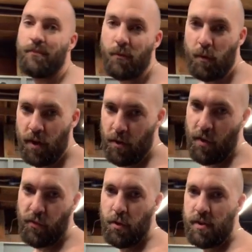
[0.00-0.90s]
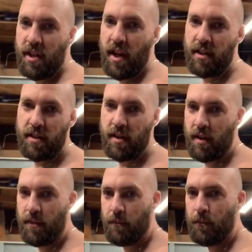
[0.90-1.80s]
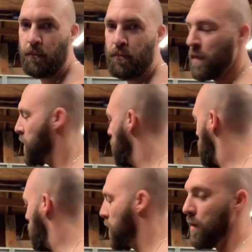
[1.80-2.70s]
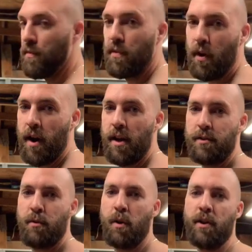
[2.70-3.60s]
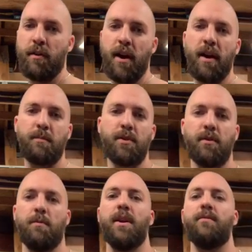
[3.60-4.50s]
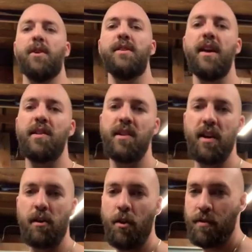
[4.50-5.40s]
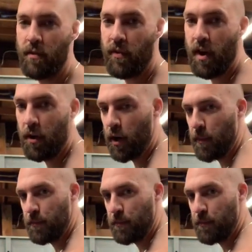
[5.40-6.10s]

we're doing a few sets of around 20 reps or whatever it takes to get close to failure.